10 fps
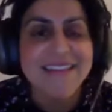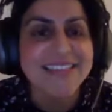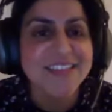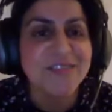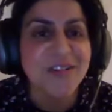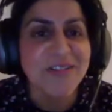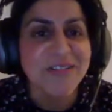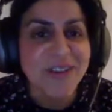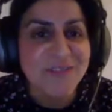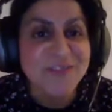things
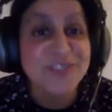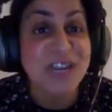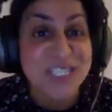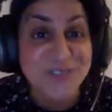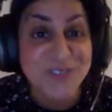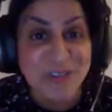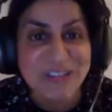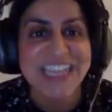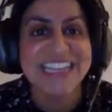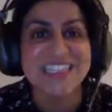are
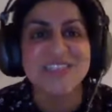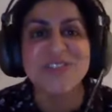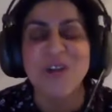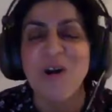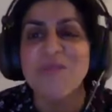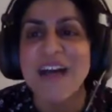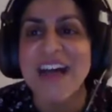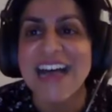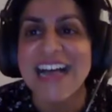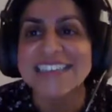stressful in this job
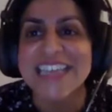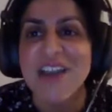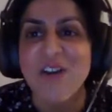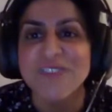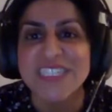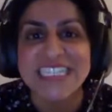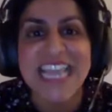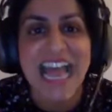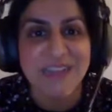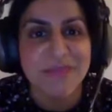uh, as they often
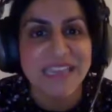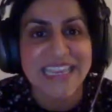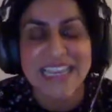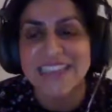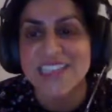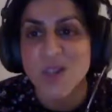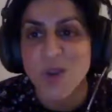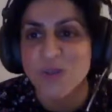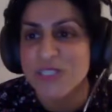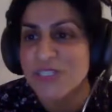can be and there's a
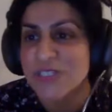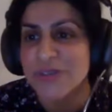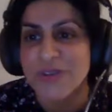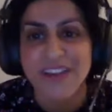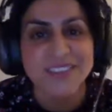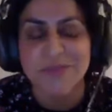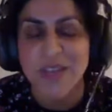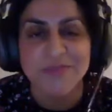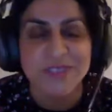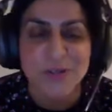lot to do i
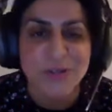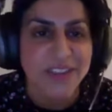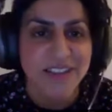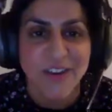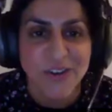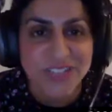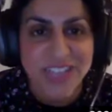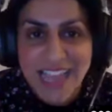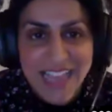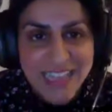sometimes do think god
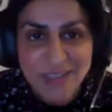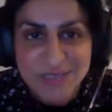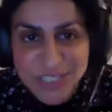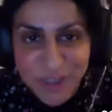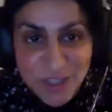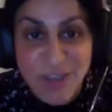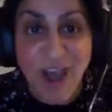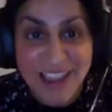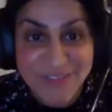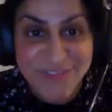there was this other
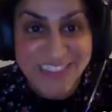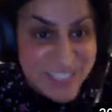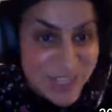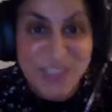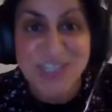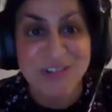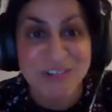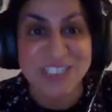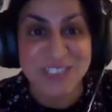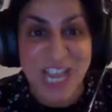life and this other
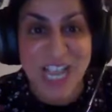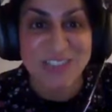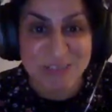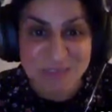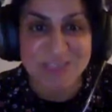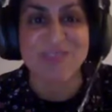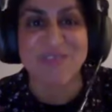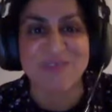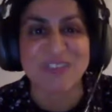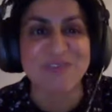career trajectory which would,
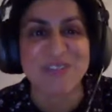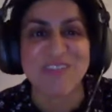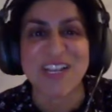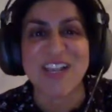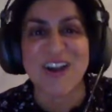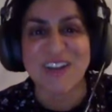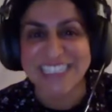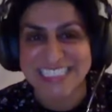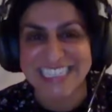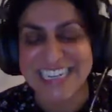which would have been a lot
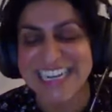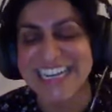easier